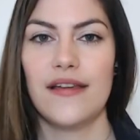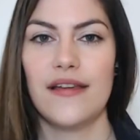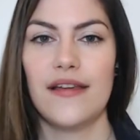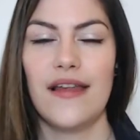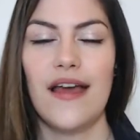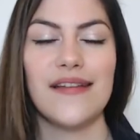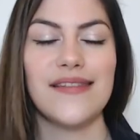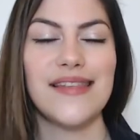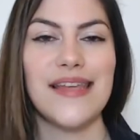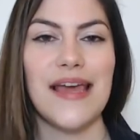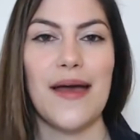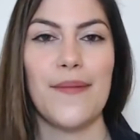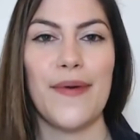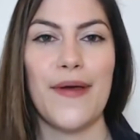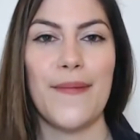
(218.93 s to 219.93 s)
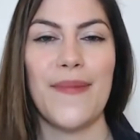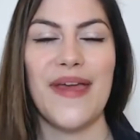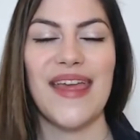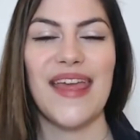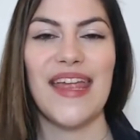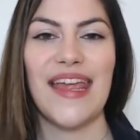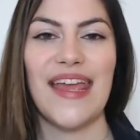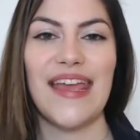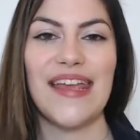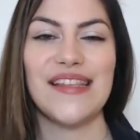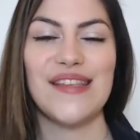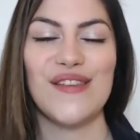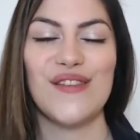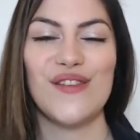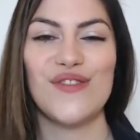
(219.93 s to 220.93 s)
Last up and making it
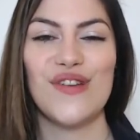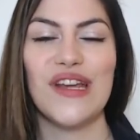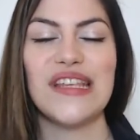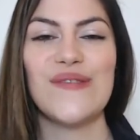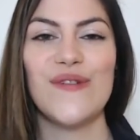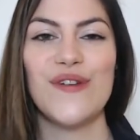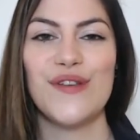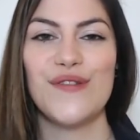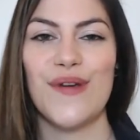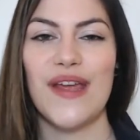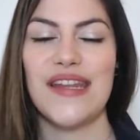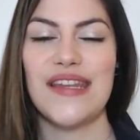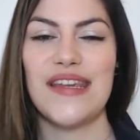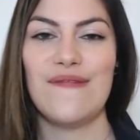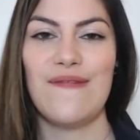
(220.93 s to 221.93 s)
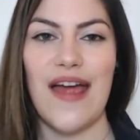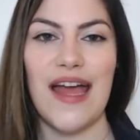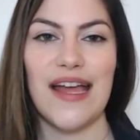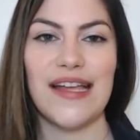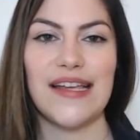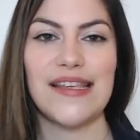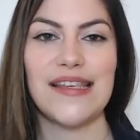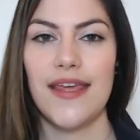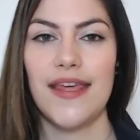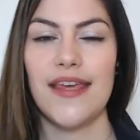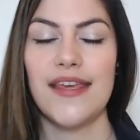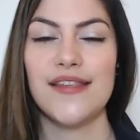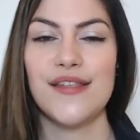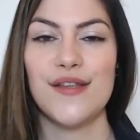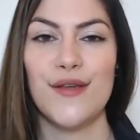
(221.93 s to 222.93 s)
into the transfer trendy ranks
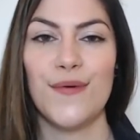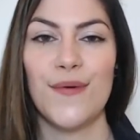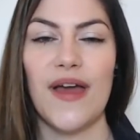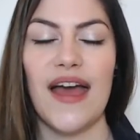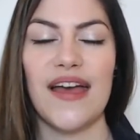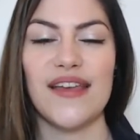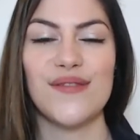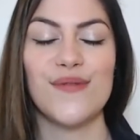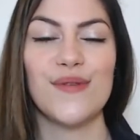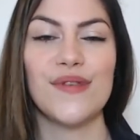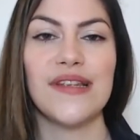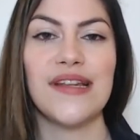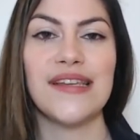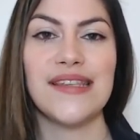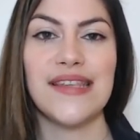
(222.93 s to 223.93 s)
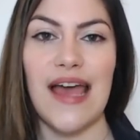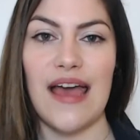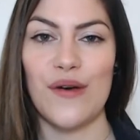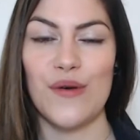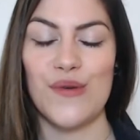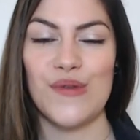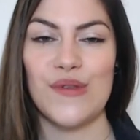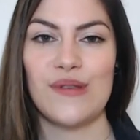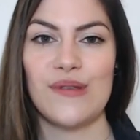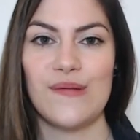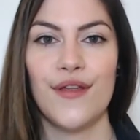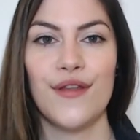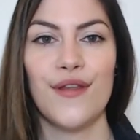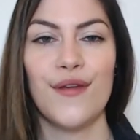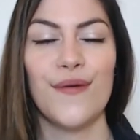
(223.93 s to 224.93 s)
is Newcastle's Lascelles.
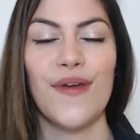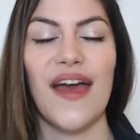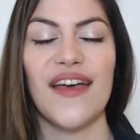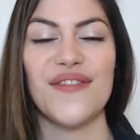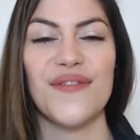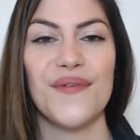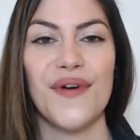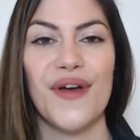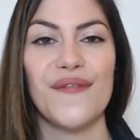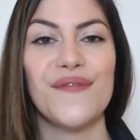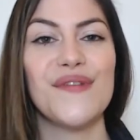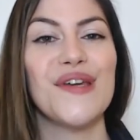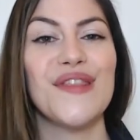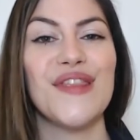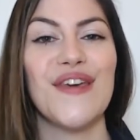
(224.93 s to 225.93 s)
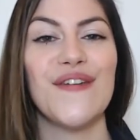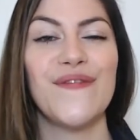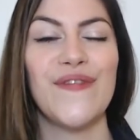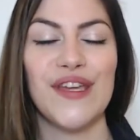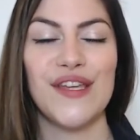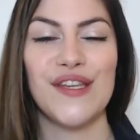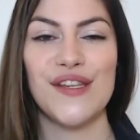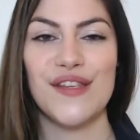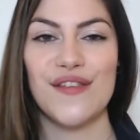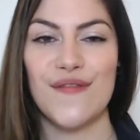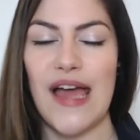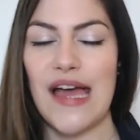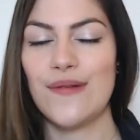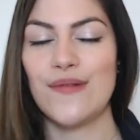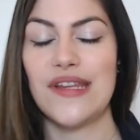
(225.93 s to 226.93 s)
Newcastle have turned their fixtures
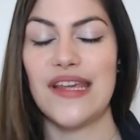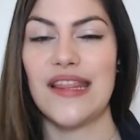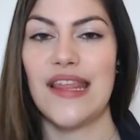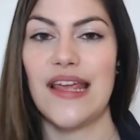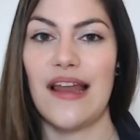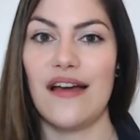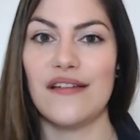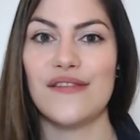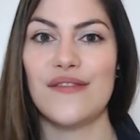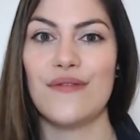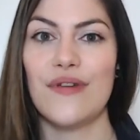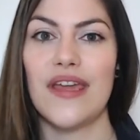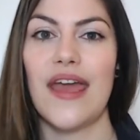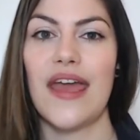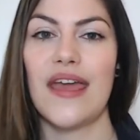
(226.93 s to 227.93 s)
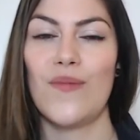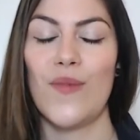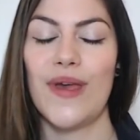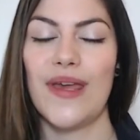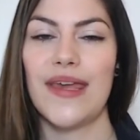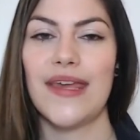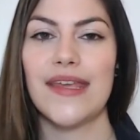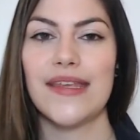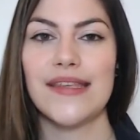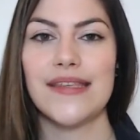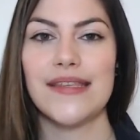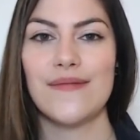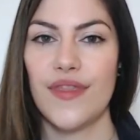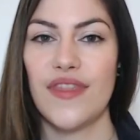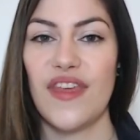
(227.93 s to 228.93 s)
around in the last 3 game
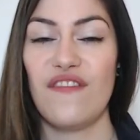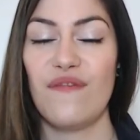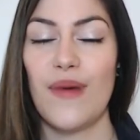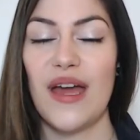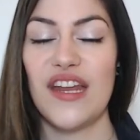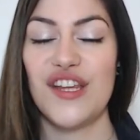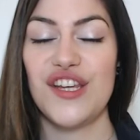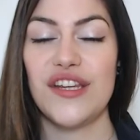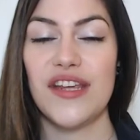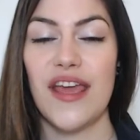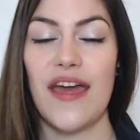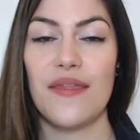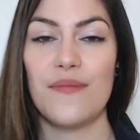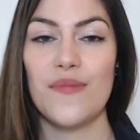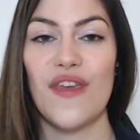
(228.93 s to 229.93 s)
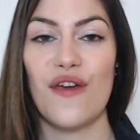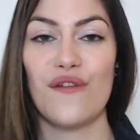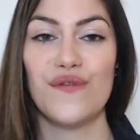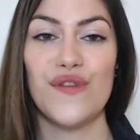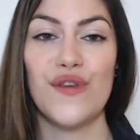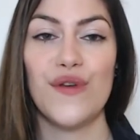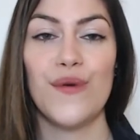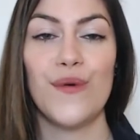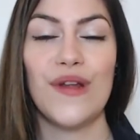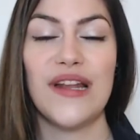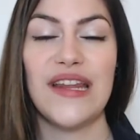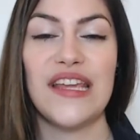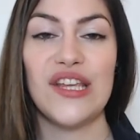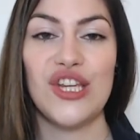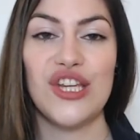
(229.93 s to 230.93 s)
weeks. They've managed to get themselves 2
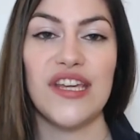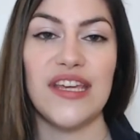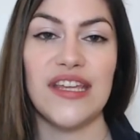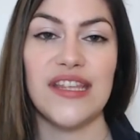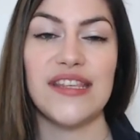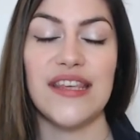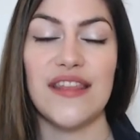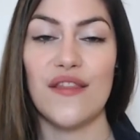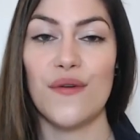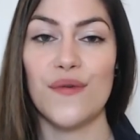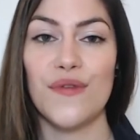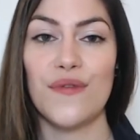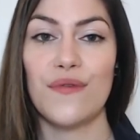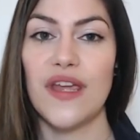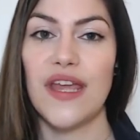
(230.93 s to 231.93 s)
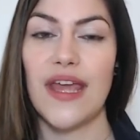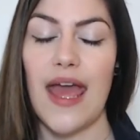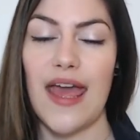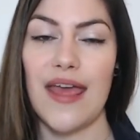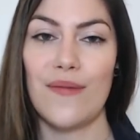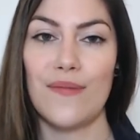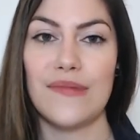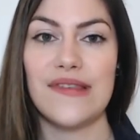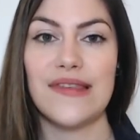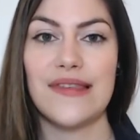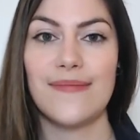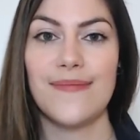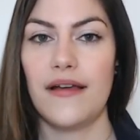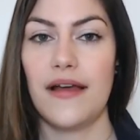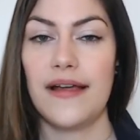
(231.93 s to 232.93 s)
clean sheets in those 3 games,
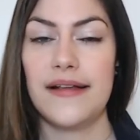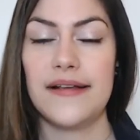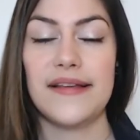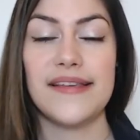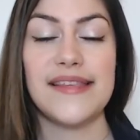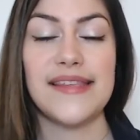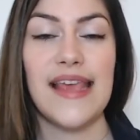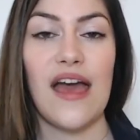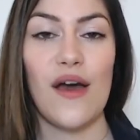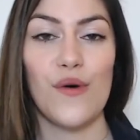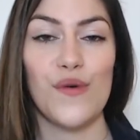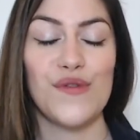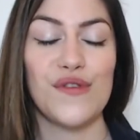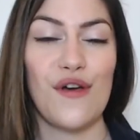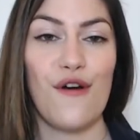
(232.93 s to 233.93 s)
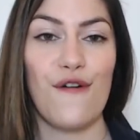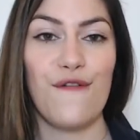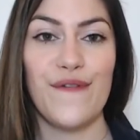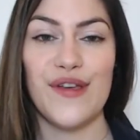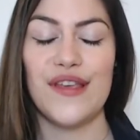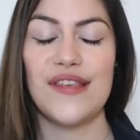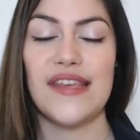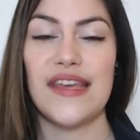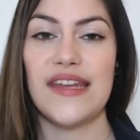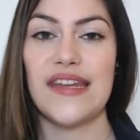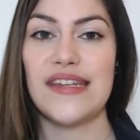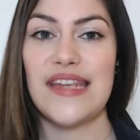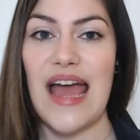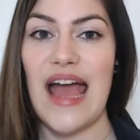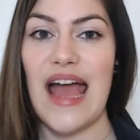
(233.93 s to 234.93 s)
and Lascelles offers an
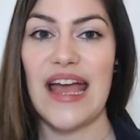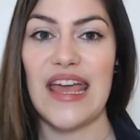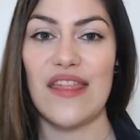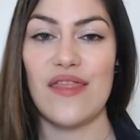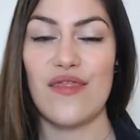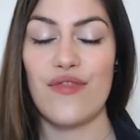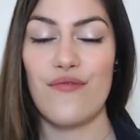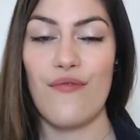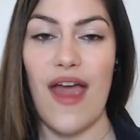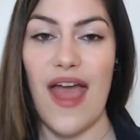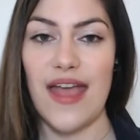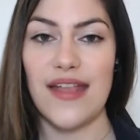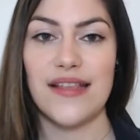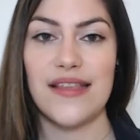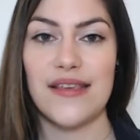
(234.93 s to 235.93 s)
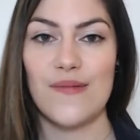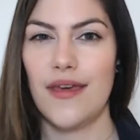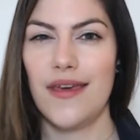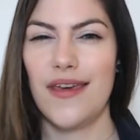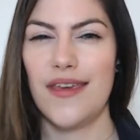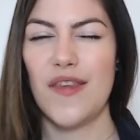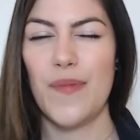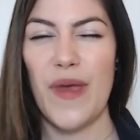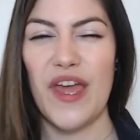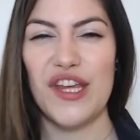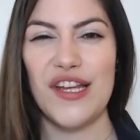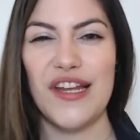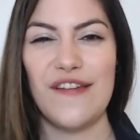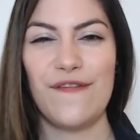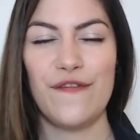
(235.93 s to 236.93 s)
attacking threat,
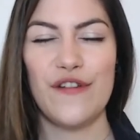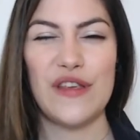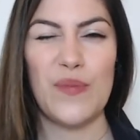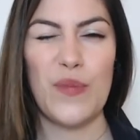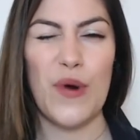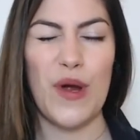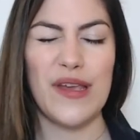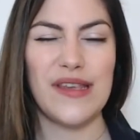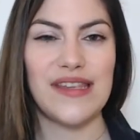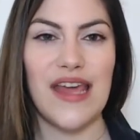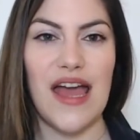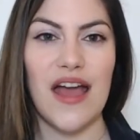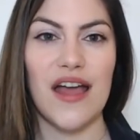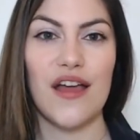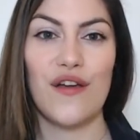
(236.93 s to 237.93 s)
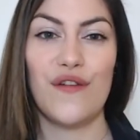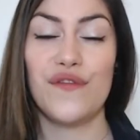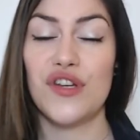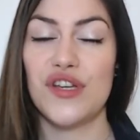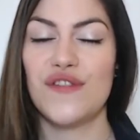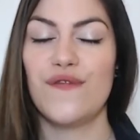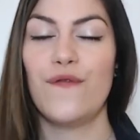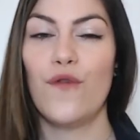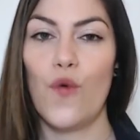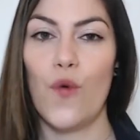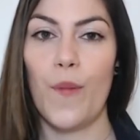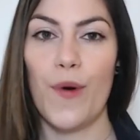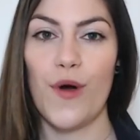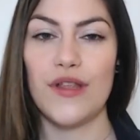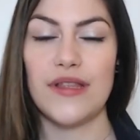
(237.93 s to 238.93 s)
especially for his price tag of just
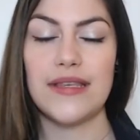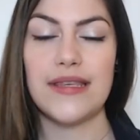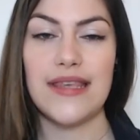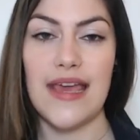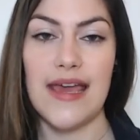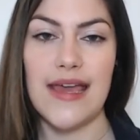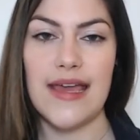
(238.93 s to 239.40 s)
4.6.